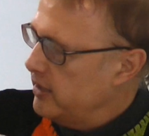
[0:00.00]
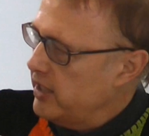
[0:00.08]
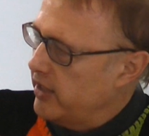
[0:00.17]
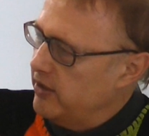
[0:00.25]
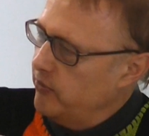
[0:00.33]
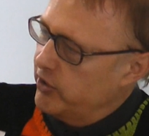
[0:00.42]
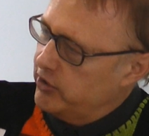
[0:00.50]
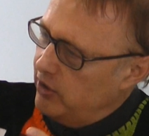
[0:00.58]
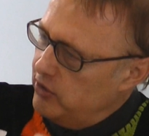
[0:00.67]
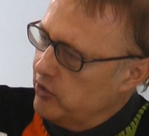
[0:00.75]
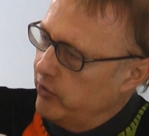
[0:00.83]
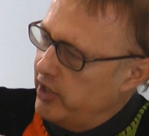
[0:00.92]
Yet what
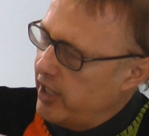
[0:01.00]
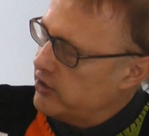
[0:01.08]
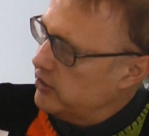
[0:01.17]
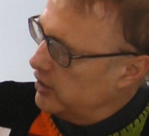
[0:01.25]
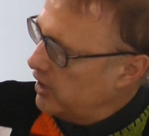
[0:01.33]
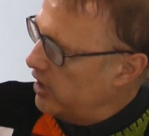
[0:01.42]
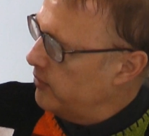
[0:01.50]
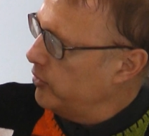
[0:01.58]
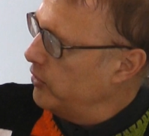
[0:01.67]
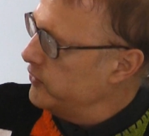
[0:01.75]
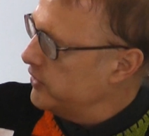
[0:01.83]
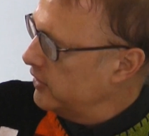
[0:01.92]
they're doing actually kind of
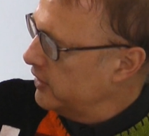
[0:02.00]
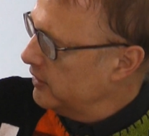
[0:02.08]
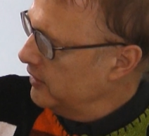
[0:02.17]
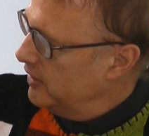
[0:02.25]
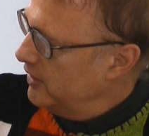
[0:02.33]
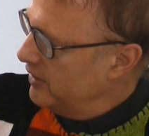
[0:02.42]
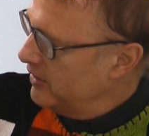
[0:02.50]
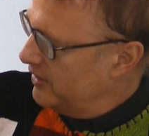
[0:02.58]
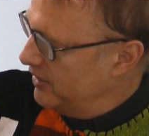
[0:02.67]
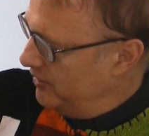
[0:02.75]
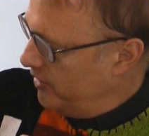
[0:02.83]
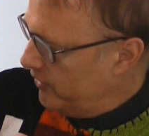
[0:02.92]
proves that
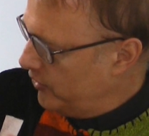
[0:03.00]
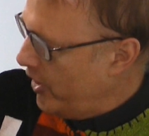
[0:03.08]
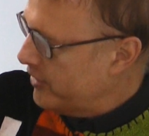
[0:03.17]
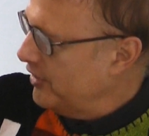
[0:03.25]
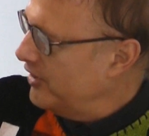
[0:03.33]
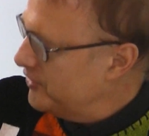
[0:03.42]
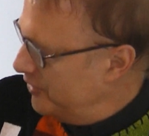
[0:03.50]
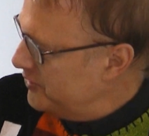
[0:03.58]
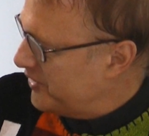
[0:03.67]
the thought does do